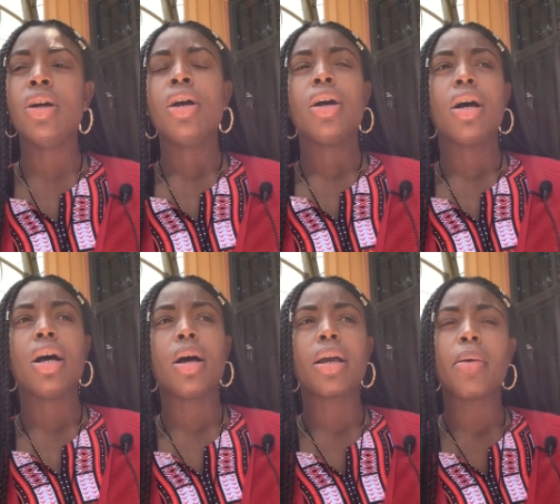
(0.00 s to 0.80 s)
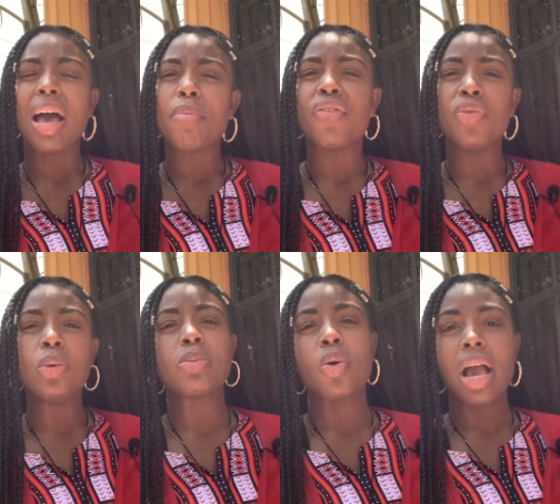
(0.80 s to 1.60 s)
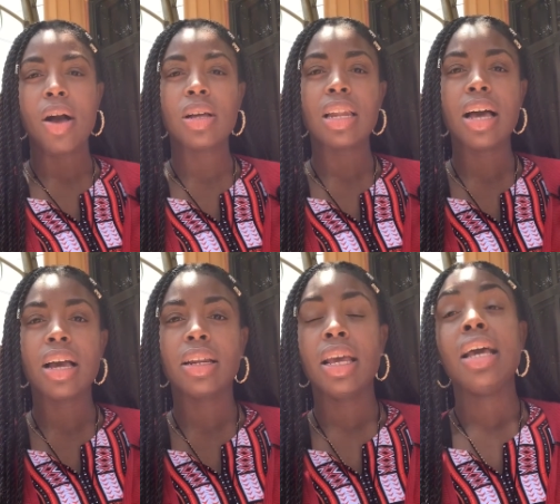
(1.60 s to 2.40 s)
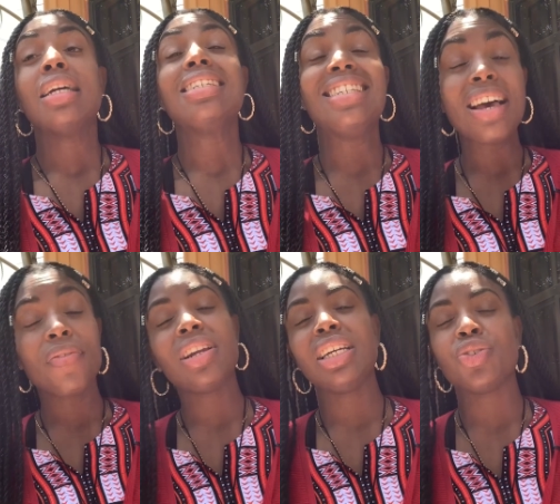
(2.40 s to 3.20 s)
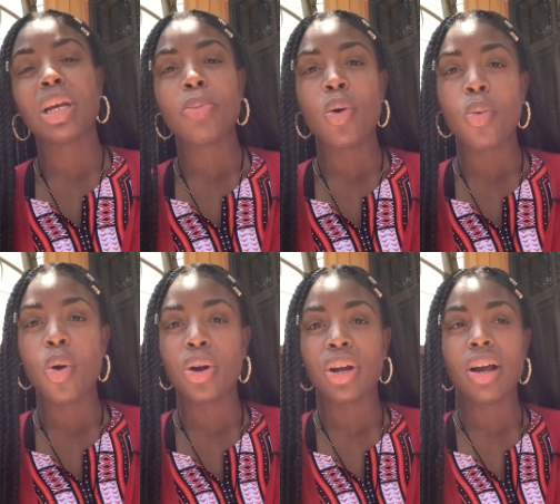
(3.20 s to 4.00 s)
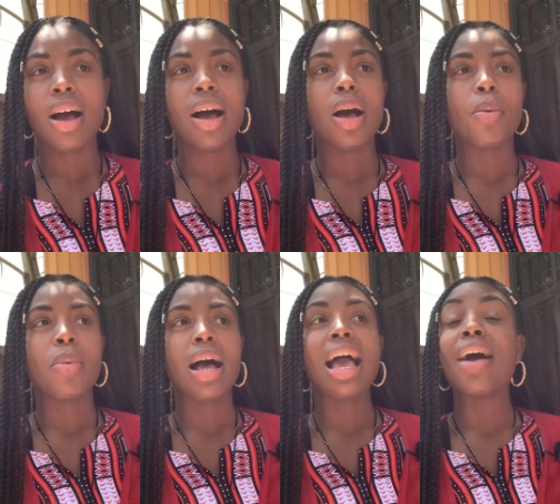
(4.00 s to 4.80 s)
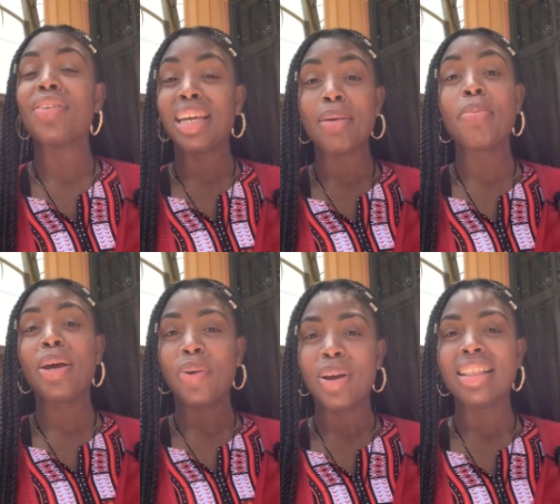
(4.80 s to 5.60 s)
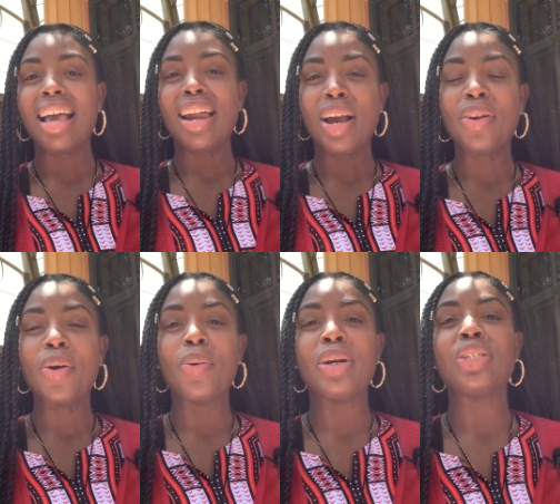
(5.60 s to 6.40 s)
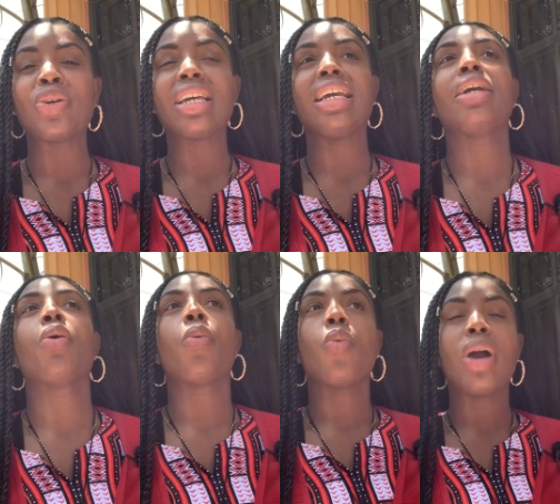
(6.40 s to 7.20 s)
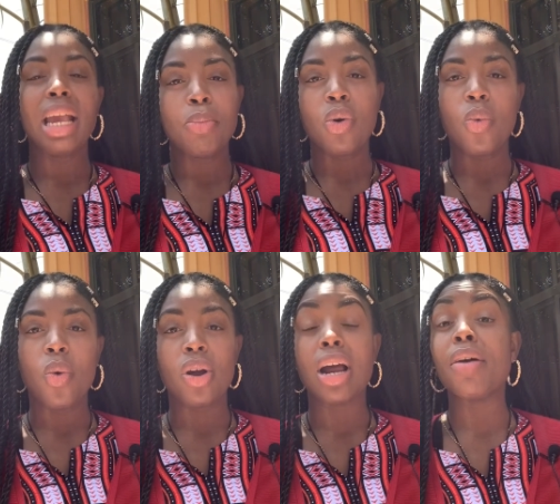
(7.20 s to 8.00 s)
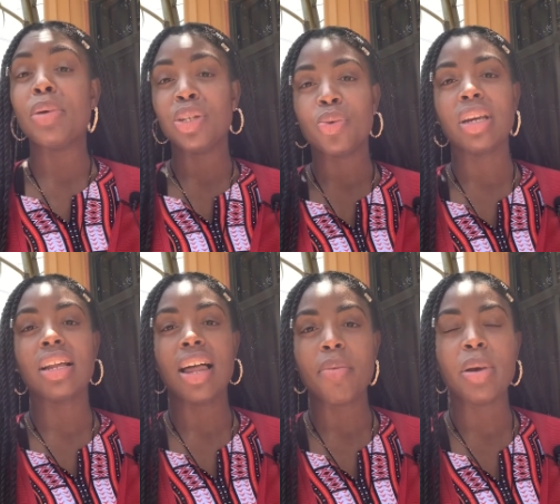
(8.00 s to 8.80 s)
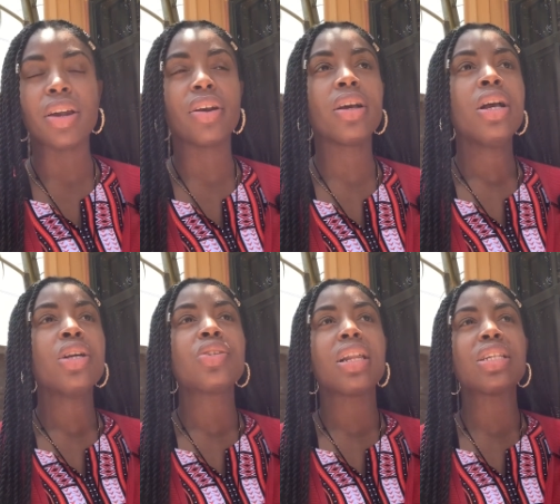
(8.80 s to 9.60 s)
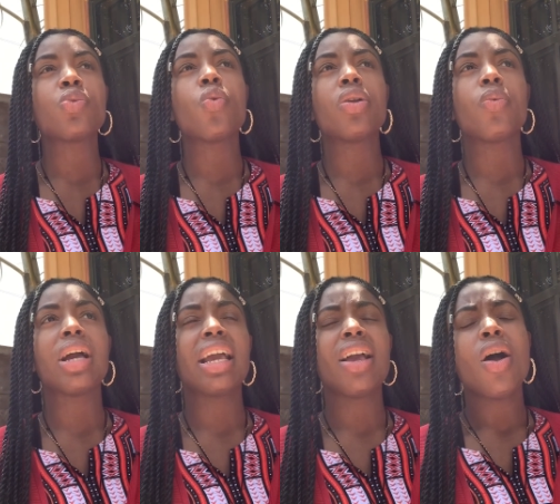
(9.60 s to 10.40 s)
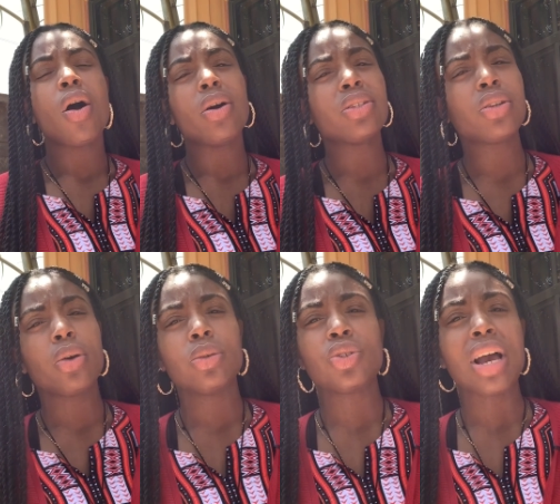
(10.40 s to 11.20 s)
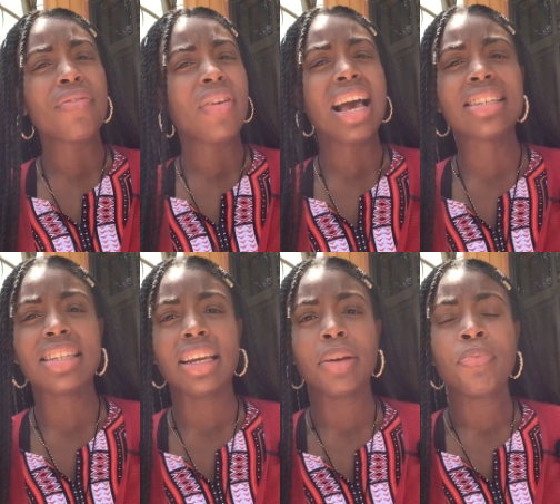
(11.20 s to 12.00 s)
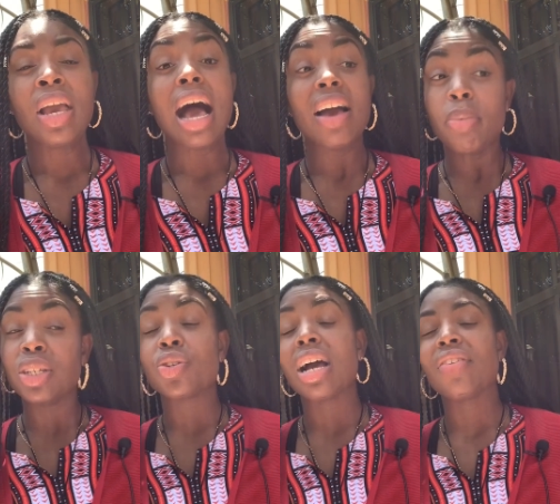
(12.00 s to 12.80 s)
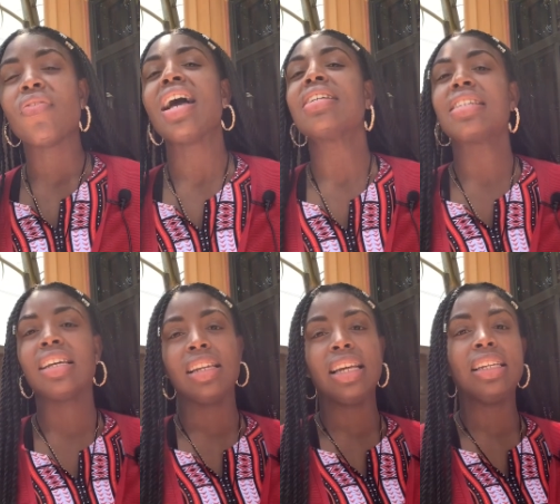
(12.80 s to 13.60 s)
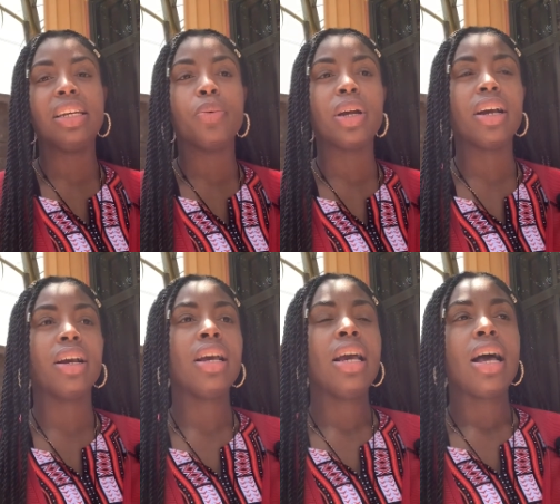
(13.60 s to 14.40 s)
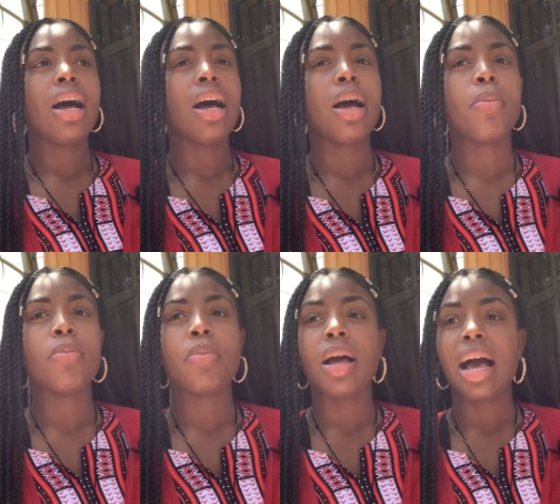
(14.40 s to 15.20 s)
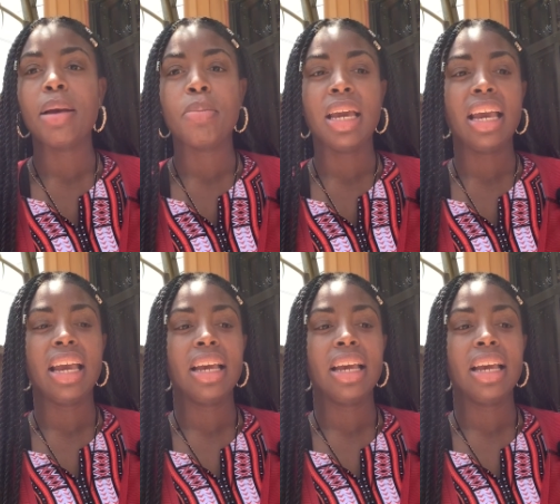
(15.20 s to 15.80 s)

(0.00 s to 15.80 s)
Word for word: uh, have my foods more alkaline. Definitely drink more water. Um, I have to get better at that, I know, with drinking way more water. I've been doing a lot better, so that's one way. Also, try fasting. I've been trying fasting lately where um, I may